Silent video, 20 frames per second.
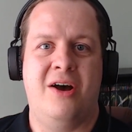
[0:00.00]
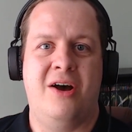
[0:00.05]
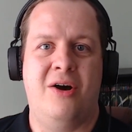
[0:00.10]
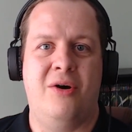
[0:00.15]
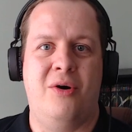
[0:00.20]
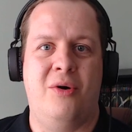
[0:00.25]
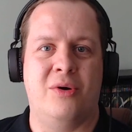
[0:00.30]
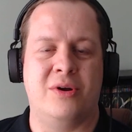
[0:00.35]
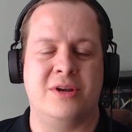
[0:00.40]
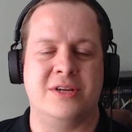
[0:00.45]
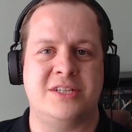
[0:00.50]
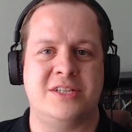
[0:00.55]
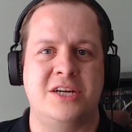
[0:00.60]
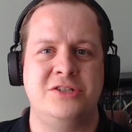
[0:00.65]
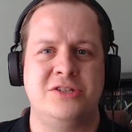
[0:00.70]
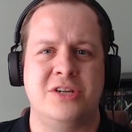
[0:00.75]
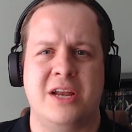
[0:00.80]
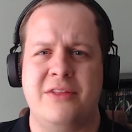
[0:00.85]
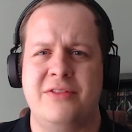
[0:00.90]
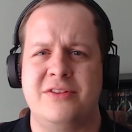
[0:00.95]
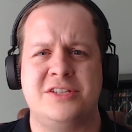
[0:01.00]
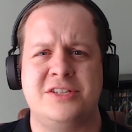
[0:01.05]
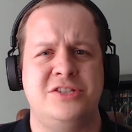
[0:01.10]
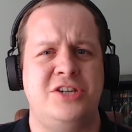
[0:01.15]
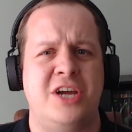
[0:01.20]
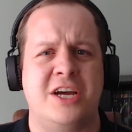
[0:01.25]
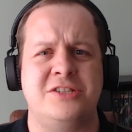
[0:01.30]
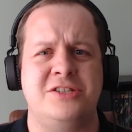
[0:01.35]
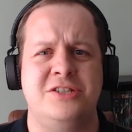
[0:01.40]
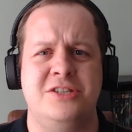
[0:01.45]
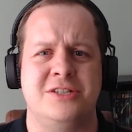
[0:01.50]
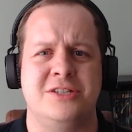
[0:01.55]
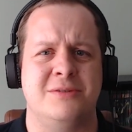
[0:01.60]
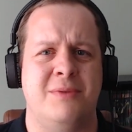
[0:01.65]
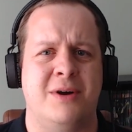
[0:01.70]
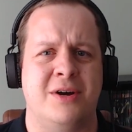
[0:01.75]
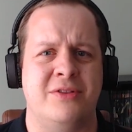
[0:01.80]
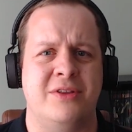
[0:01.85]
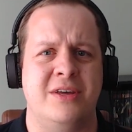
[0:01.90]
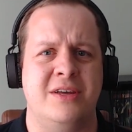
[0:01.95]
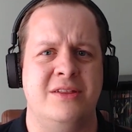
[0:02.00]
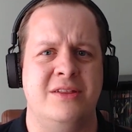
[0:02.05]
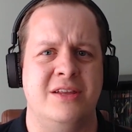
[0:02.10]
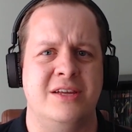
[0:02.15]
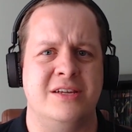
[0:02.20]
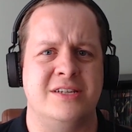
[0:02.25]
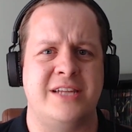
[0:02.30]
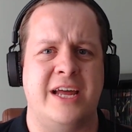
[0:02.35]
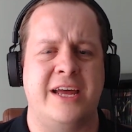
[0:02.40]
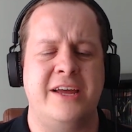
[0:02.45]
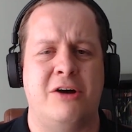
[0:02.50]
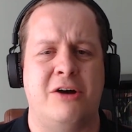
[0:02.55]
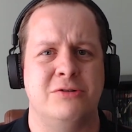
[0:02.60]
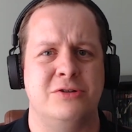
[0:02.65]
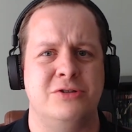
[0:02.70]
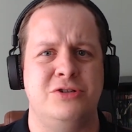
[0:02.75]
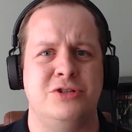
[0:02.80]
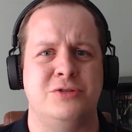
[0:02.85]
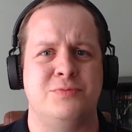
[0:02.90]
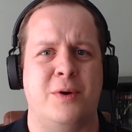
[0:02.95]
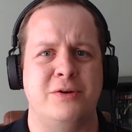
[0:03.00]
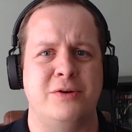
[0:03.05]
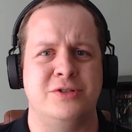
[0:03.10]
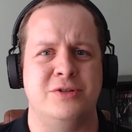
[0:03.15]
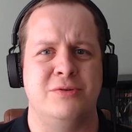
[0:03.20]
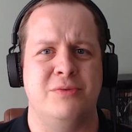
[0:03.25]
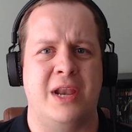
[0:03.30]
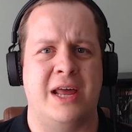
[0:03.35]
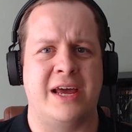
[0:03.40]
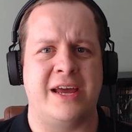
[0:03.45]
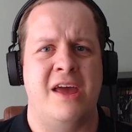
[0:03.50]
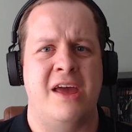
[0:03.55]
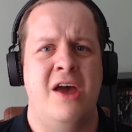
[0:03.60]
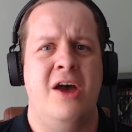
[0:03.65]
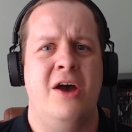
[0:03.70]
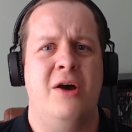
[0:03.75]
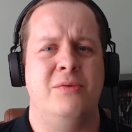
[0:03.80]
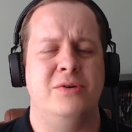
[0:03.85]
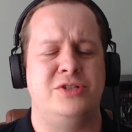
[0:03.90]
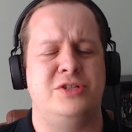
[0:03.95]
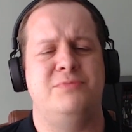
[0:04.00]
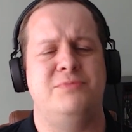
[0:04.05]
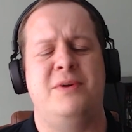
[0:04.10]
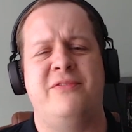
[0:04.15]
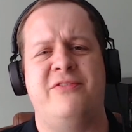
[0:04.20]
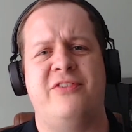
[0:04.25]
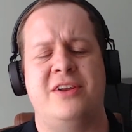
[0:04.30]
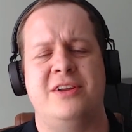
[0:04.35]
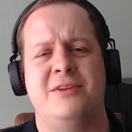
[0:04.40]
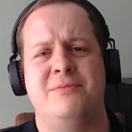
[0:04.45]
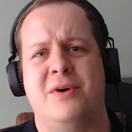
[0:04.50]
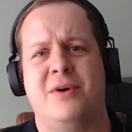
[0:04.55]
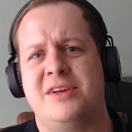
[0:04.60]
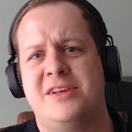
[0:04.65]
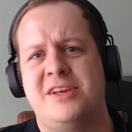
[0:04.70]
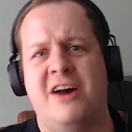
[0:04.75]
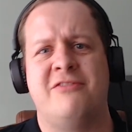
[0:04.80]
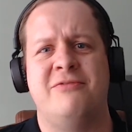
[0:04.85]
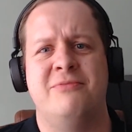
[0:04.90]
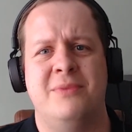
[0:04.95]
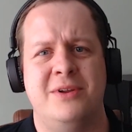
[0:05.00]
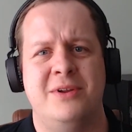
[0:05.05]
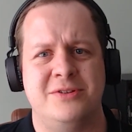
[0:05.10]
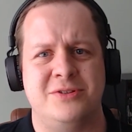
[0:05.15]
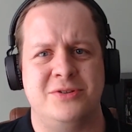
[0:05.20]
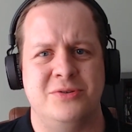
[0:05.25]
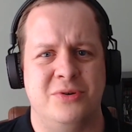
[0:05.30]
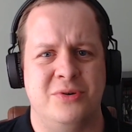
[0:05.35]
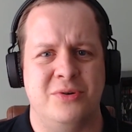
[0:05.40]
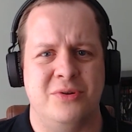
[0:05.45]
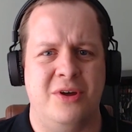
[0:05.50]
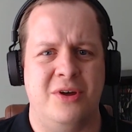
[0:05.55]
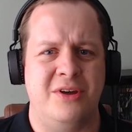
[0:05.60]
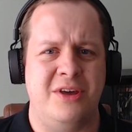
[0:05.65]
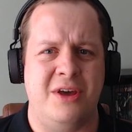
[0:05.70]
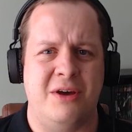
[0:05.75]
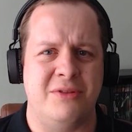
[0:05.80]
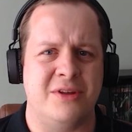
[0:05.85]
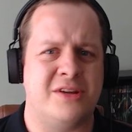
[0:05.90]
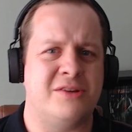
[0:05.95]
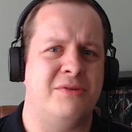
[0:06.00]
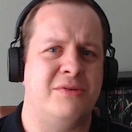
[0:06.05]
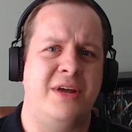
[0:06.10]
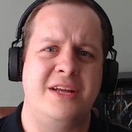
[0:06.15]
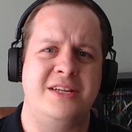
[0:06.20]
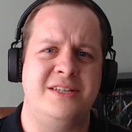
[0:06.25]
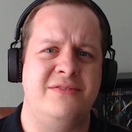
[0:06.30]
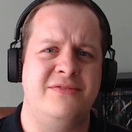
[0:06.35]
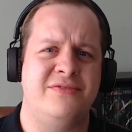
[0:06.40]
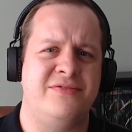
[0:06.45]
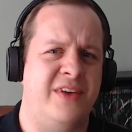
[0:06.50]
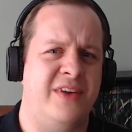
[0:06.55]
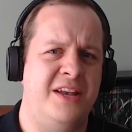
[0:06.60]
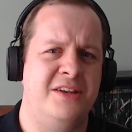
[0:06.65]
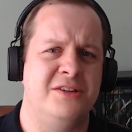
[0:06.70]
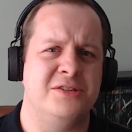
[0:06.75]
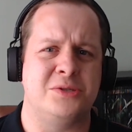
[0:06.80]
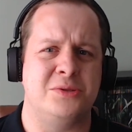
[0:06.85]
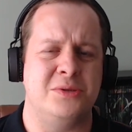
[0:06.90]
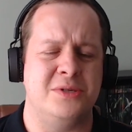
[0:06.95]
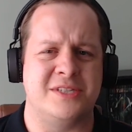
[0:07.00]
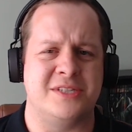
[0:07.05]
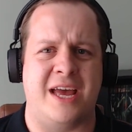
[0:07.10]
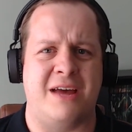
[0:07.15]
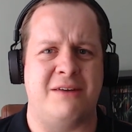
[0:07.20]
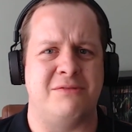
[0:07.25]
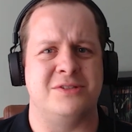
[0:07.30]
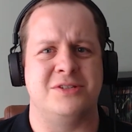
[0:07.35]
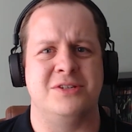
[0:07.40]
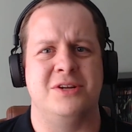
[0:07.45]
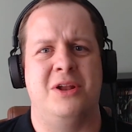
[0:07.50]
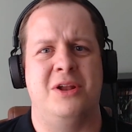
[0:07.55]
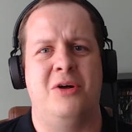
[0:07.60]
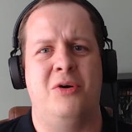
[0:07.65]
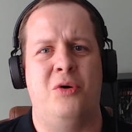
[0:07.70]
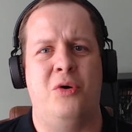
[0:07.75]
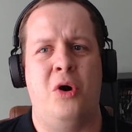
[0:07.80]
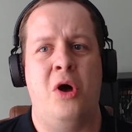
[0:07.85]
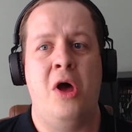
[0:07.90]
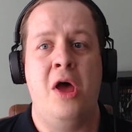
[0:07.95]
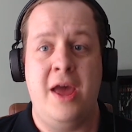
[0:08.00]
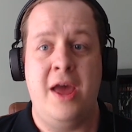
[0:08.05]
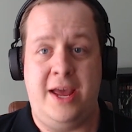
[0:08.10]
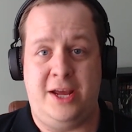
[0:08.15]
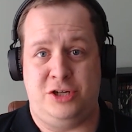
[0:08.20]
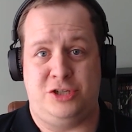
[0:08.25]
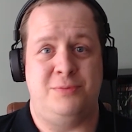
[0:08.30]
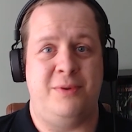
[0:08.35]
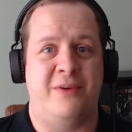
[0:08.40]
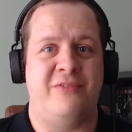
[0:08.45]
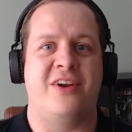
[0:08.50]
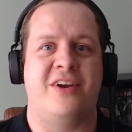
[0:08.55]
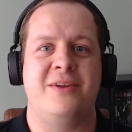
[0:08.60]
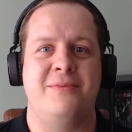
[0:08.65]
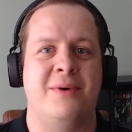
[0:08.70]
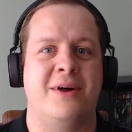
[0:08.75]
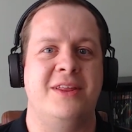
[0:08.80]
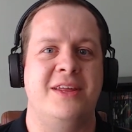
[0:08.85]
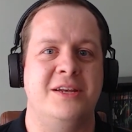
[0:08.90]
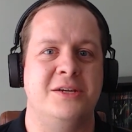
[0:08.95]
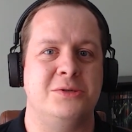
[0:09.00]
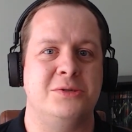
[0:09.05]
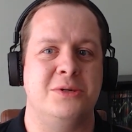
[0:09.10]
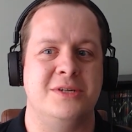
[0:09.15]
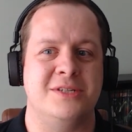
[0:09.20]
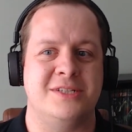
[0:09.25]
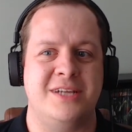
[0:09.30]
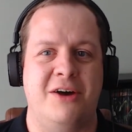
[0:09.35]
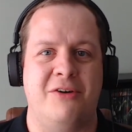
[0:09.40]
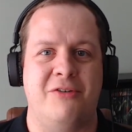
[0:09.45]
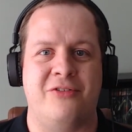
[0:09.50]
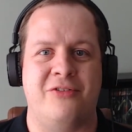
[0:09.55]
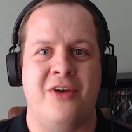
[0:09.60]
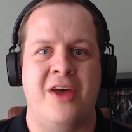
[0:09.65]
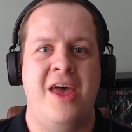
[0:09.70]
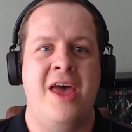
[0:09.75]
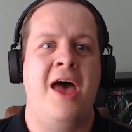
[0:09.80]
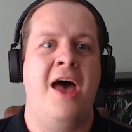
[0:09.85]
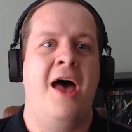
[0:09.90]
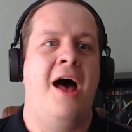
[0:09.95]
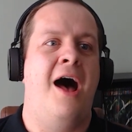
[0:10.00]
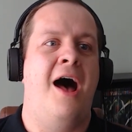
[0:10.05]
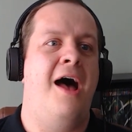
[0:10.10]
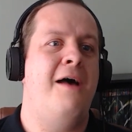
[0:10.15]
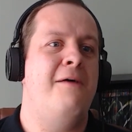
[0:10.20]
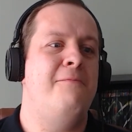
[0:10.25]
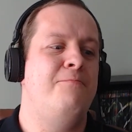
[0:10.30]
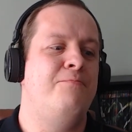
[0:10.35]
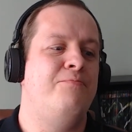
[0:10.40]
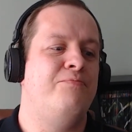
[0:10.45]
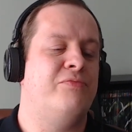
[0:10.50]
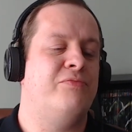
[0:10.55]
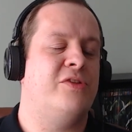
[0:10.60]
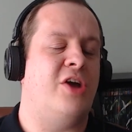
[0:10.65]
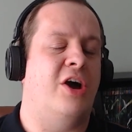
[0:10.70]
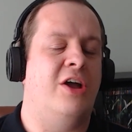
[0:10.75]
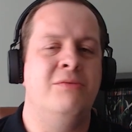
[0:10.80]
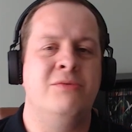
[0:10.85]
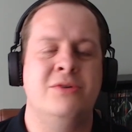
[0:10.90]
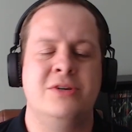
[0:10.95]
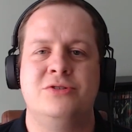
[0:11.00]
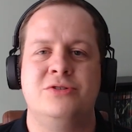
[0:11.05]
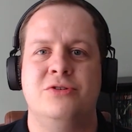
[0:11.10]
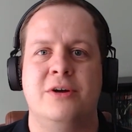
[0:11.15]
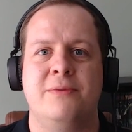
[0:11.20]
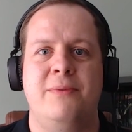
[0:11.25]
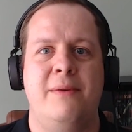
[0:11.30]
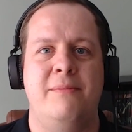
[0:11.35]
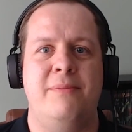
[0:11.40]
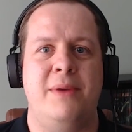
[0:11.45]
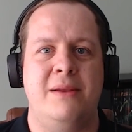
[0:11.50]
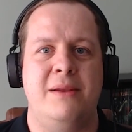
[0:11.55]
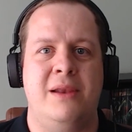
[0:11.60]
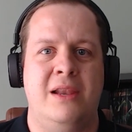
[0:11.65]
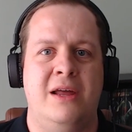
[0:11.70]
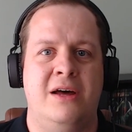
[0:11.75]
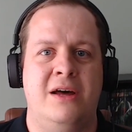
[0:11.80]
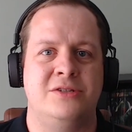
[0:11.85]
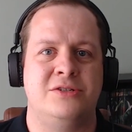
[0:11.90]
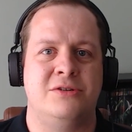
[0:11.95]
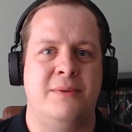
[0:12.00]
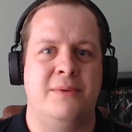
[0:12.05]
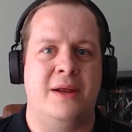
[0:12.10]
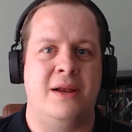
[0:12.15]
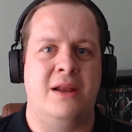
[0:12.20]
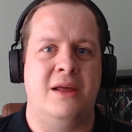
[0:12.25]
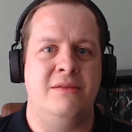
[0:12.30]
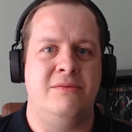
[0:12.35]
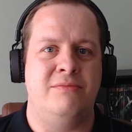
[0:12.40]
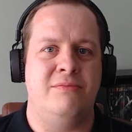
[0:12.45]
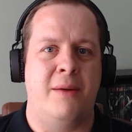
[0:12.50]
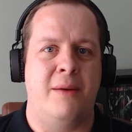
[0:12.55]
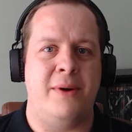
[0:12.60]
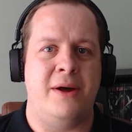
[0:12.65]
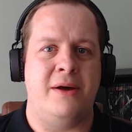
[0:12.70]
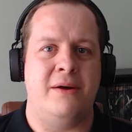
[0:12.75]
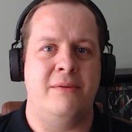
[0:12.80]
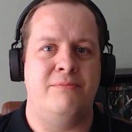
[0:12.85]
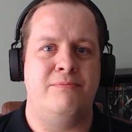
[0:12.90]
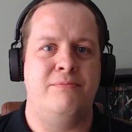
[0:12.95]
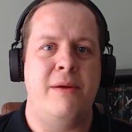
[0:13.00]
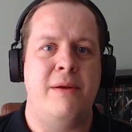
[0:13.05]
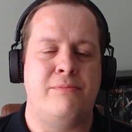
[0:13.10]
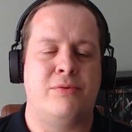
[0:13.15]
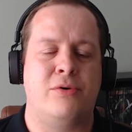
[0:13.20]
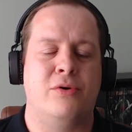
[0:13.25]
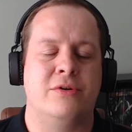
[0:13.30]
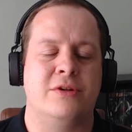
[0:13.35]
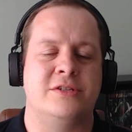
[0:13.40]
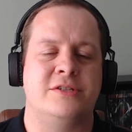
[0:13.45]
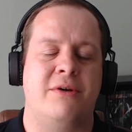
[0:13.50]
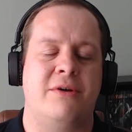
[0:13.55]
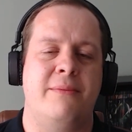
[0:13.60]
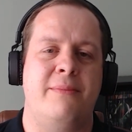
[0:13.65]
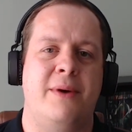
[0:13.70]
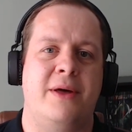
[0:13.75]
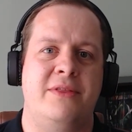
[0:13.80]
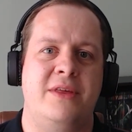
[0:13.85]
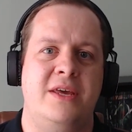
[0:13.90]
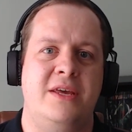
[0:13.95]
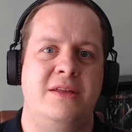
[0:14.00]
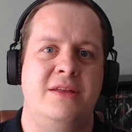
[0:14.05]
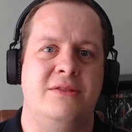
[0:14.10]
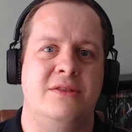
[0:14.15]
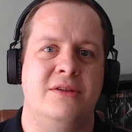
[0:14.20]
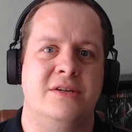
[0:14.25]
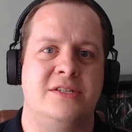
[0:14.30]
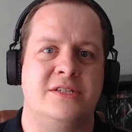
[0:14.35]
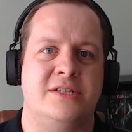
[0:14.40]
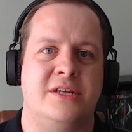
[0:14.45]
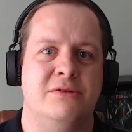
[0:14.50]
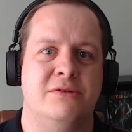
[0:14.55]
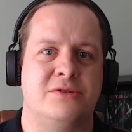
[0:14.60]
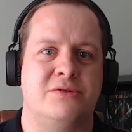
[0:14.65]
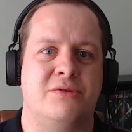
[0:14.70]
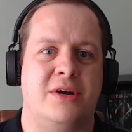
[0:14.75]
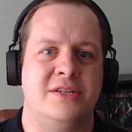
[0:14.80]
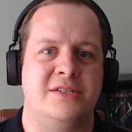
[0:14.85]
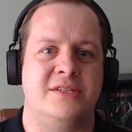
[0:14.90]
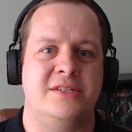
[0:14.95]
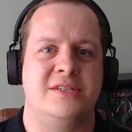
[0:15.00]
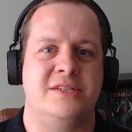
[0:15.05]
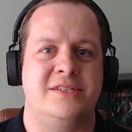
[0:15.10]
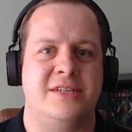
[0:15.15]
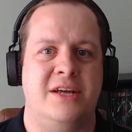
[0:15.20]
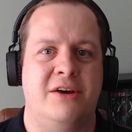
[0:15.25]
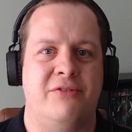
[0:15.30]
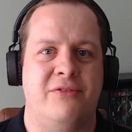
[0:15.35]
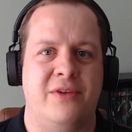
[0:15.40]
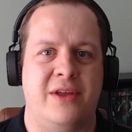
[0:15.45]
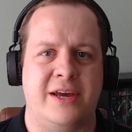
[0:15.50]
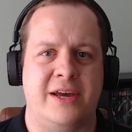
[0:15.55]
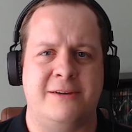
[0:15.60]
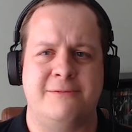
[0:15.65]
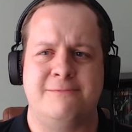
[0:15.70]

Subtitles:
organisation. Like the suggestions among the stakeholders you spoke to were like, we should be funded by government, or the Creative Industries Council, or it should be funded by the industry itself. Kind of want to talk a bit larger about a bit broader, about the skills crisis itself. I